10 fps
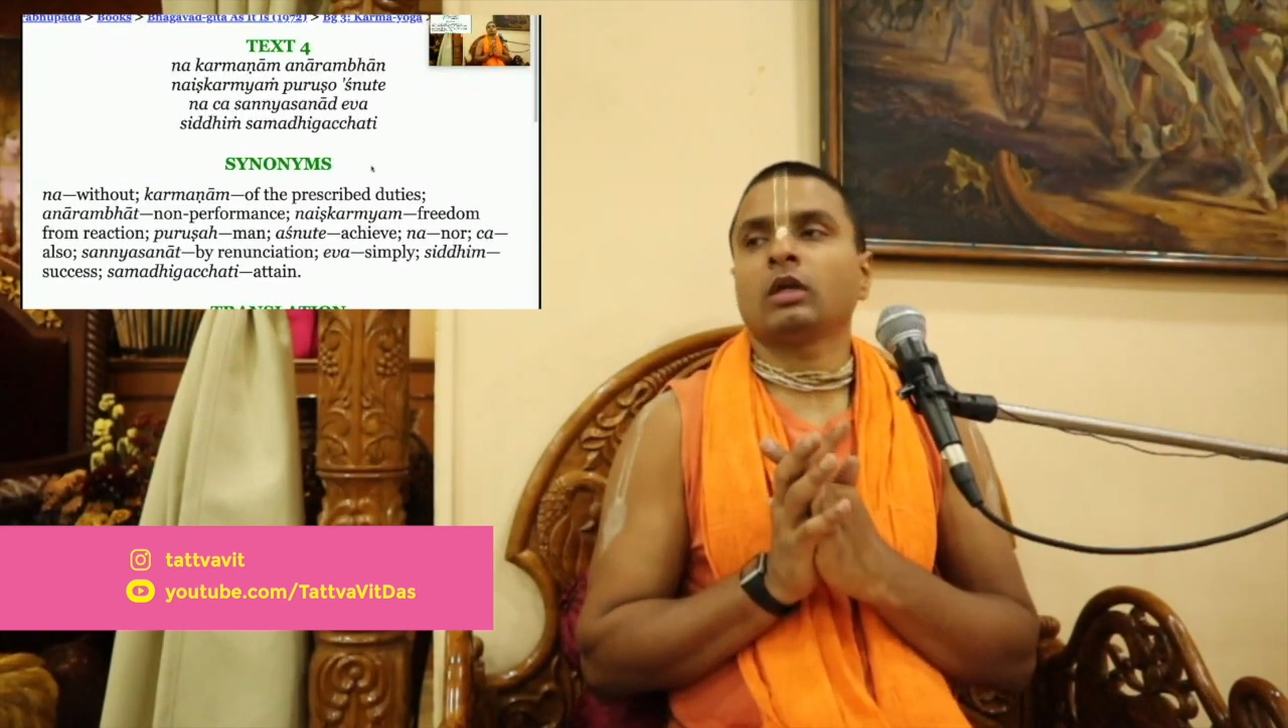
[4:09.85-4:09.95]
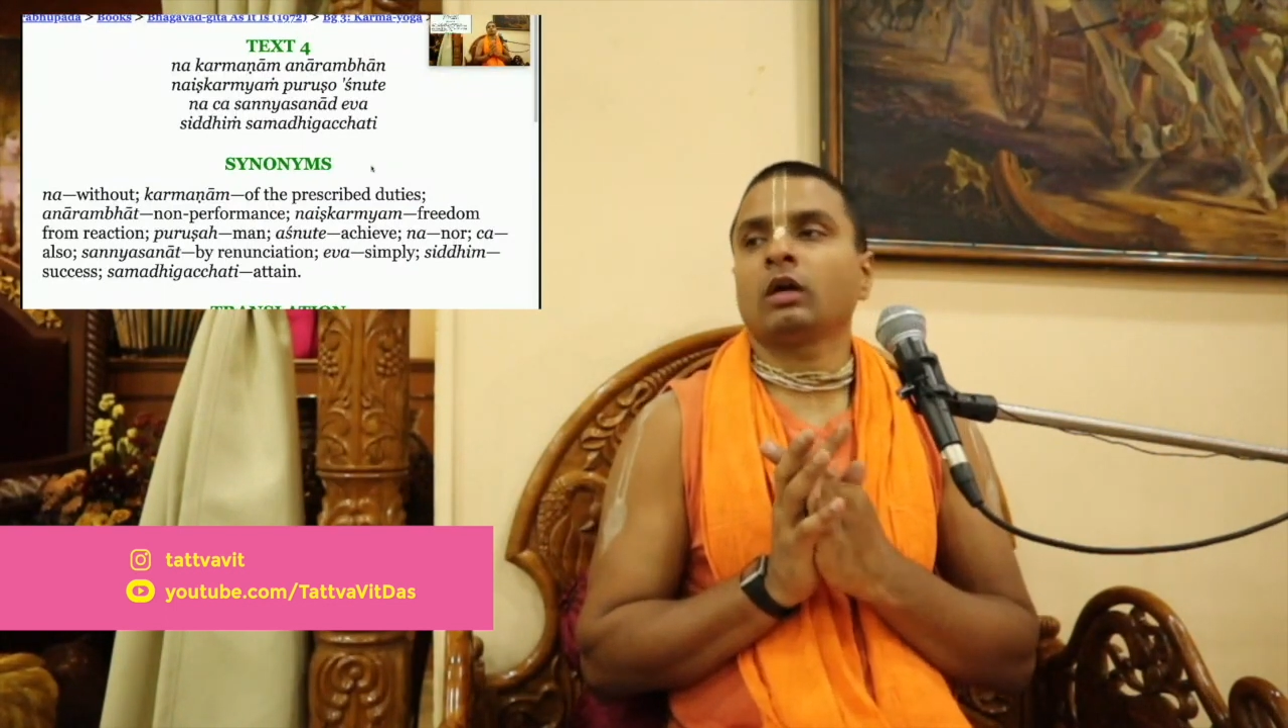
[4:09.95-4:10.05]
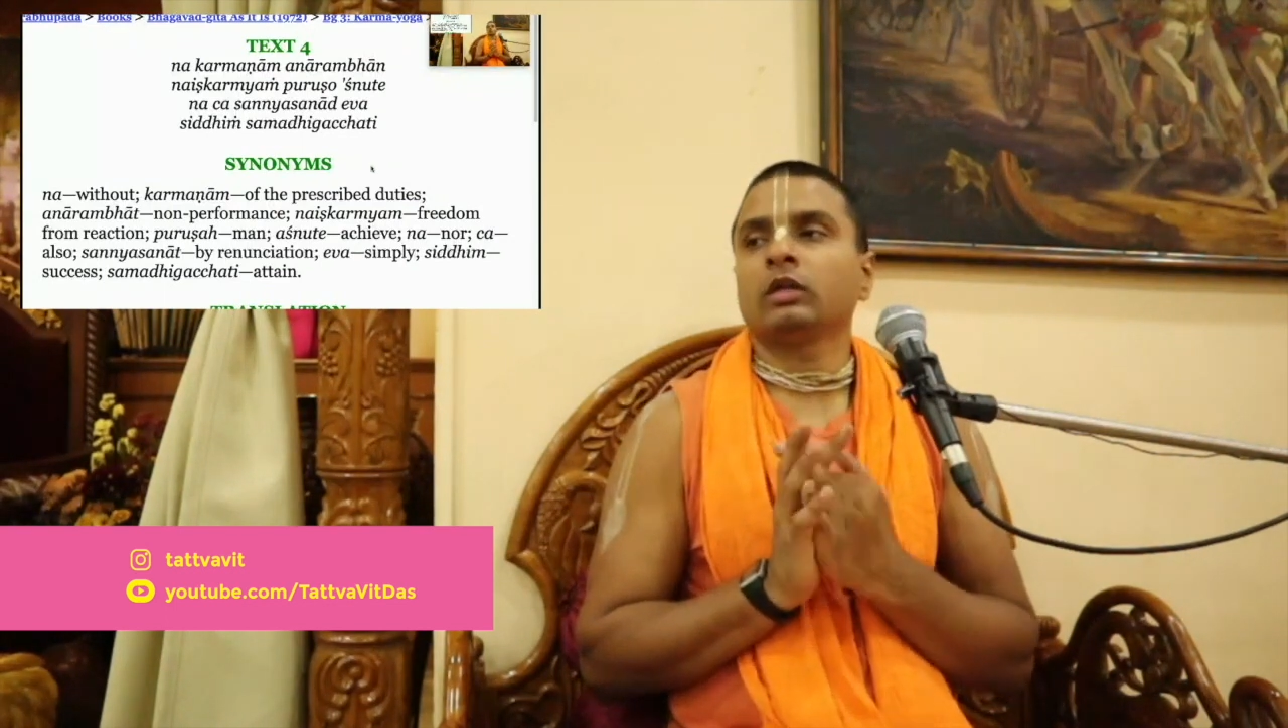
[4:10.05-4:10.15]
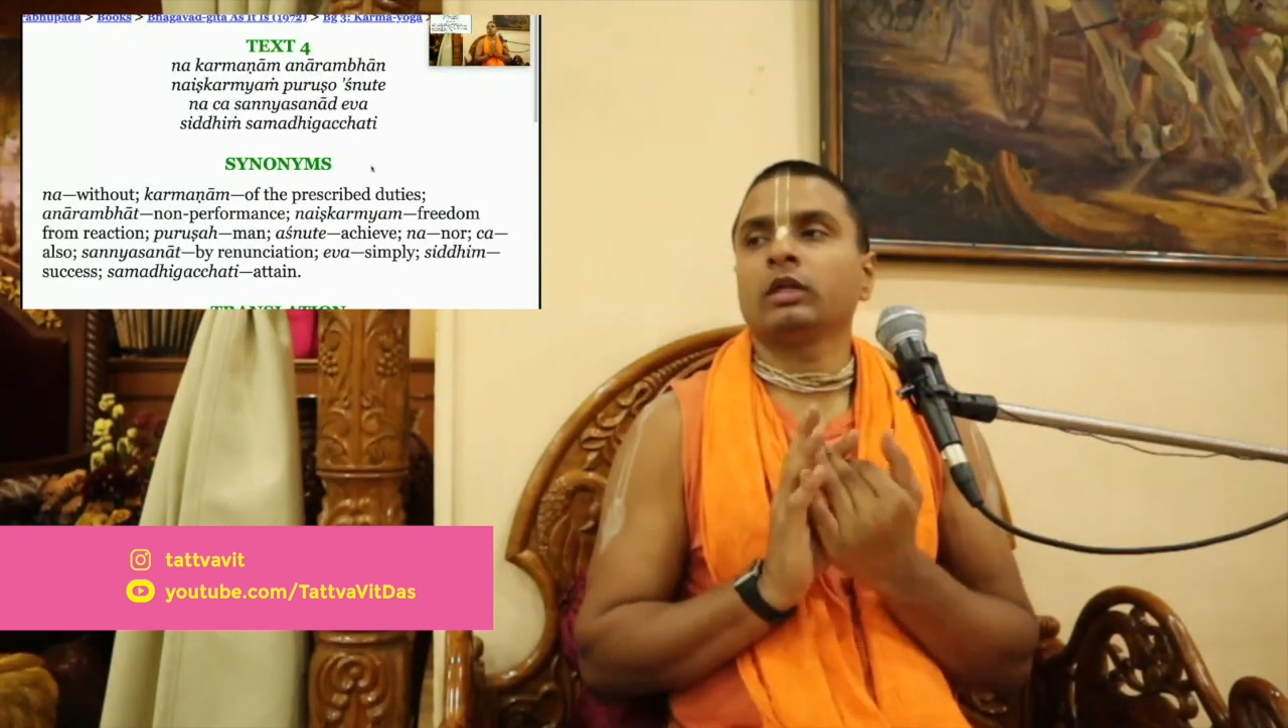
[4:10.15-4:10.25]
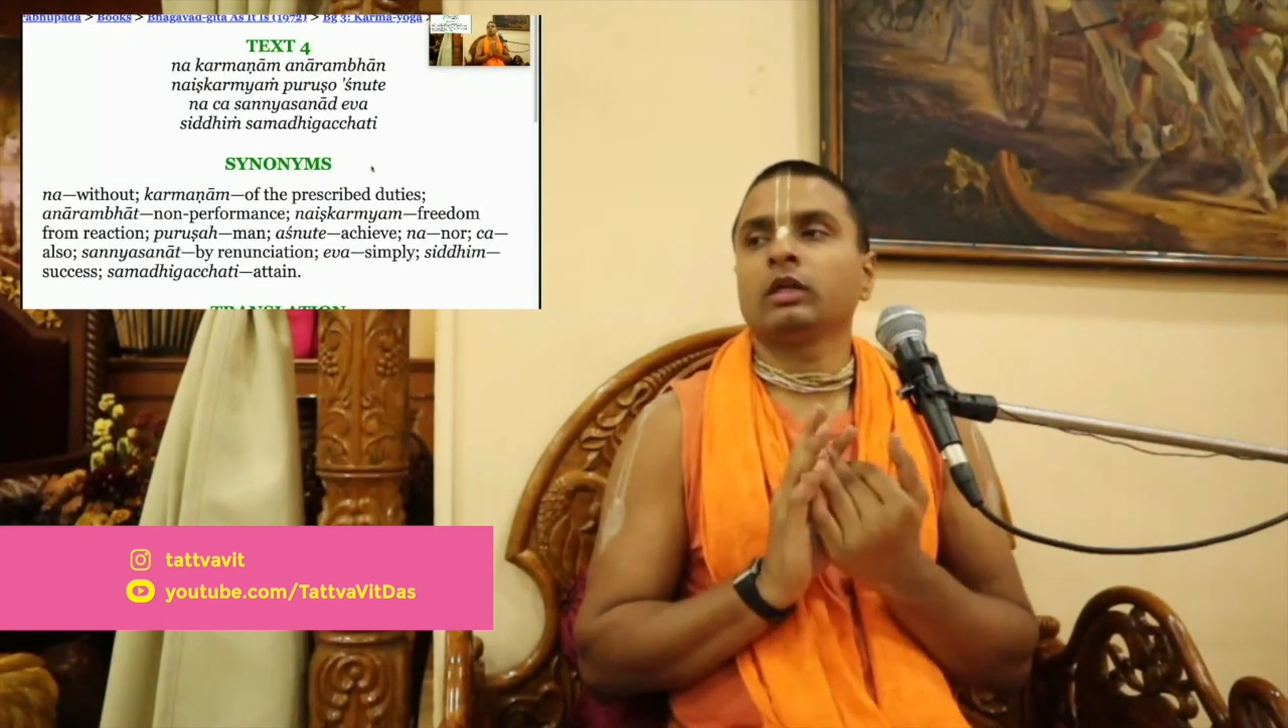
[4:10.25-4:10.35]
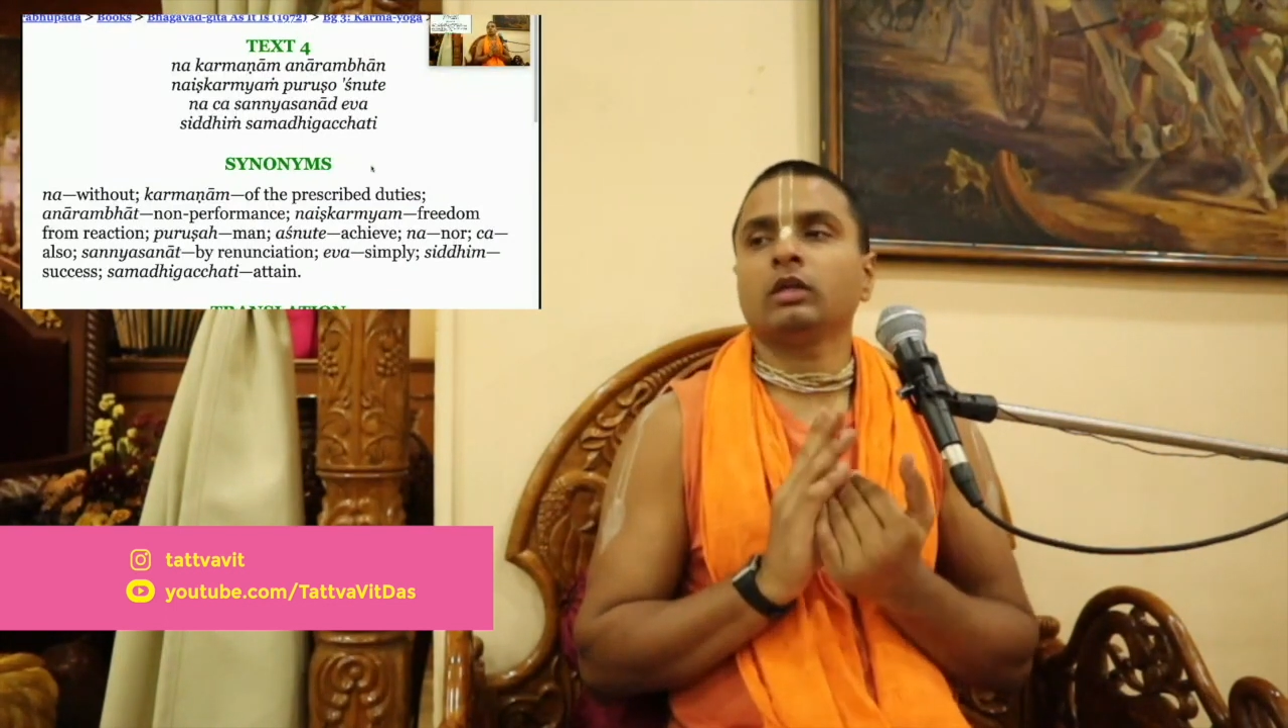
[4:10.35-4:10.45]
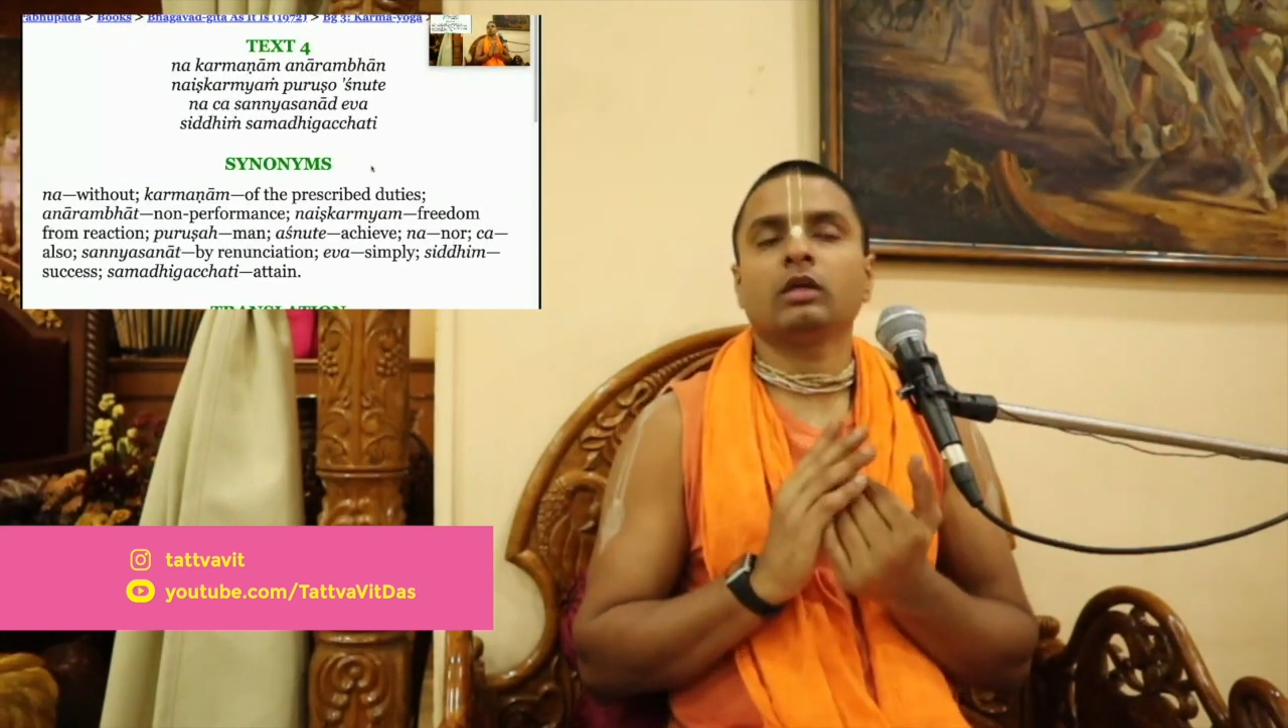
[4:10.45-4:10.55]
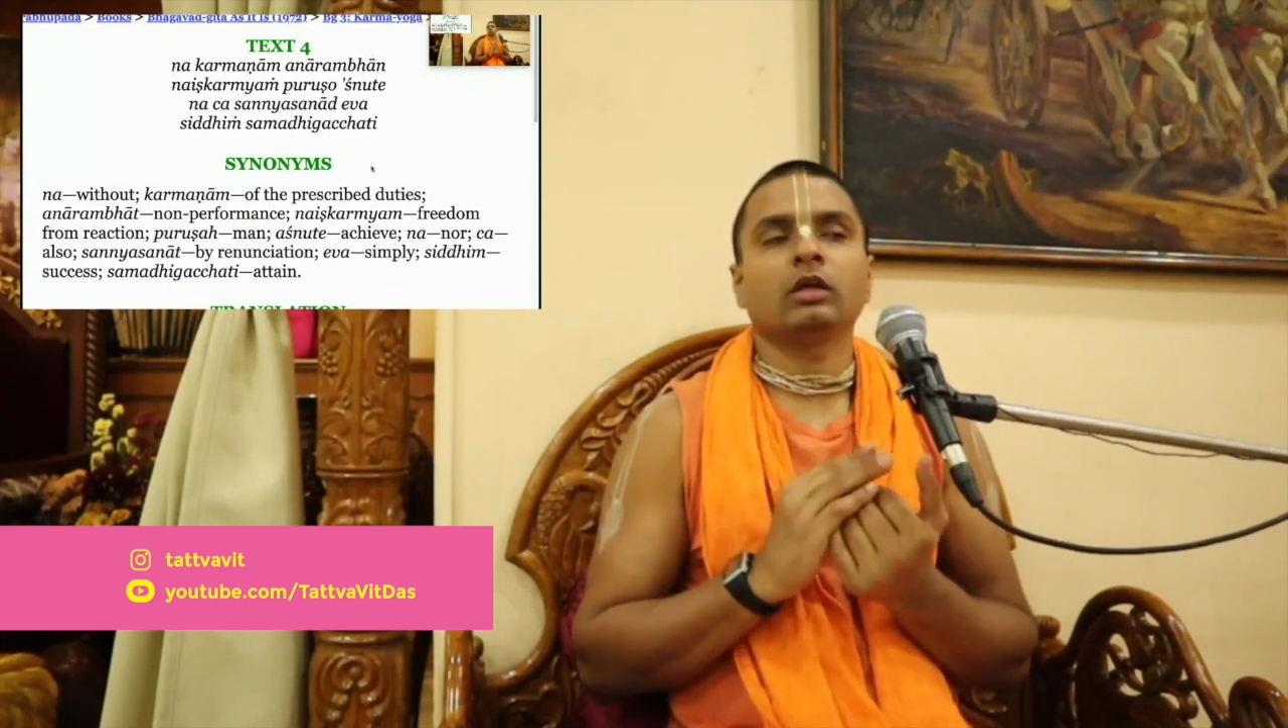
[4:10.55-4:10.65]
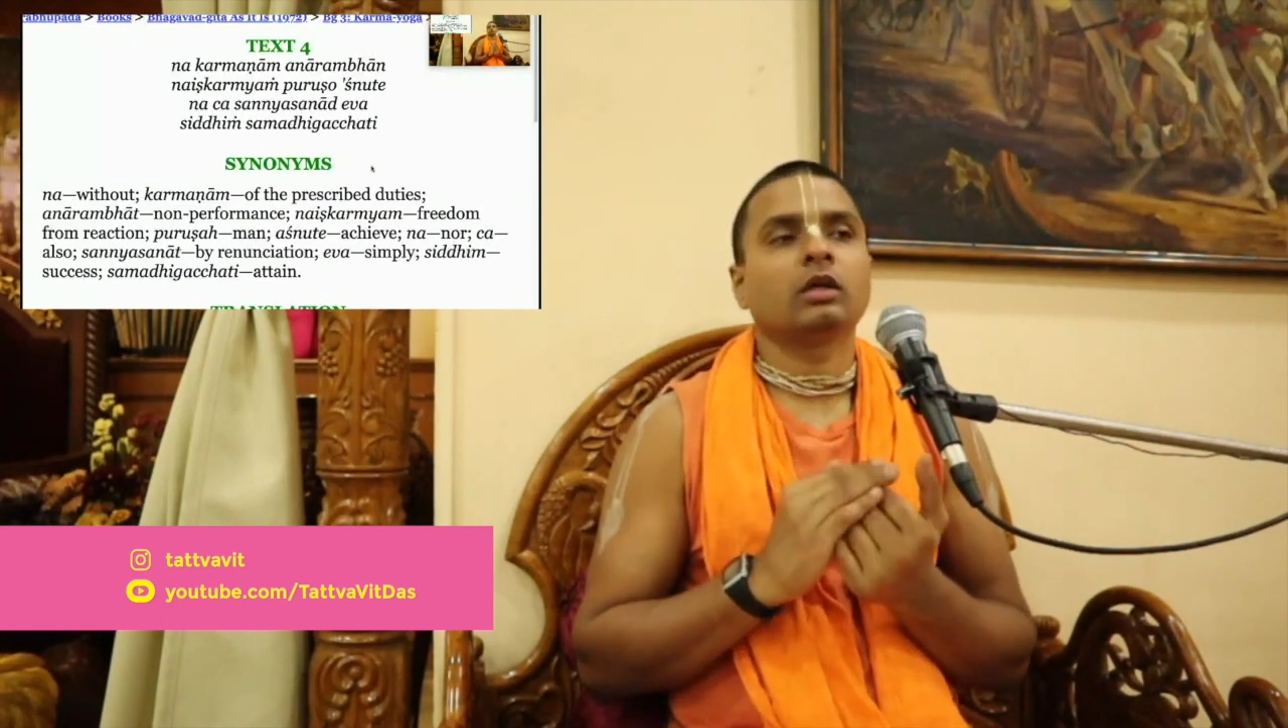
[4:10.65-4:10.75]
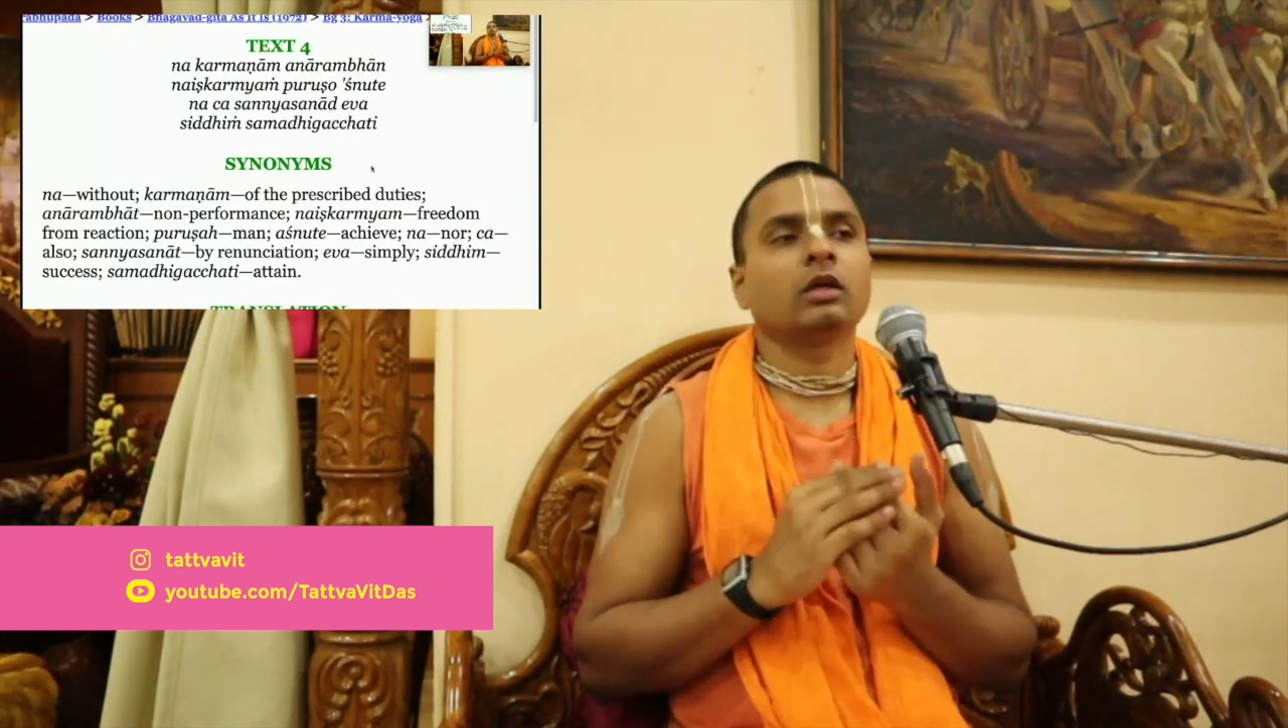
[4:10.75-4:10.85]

thoroughly,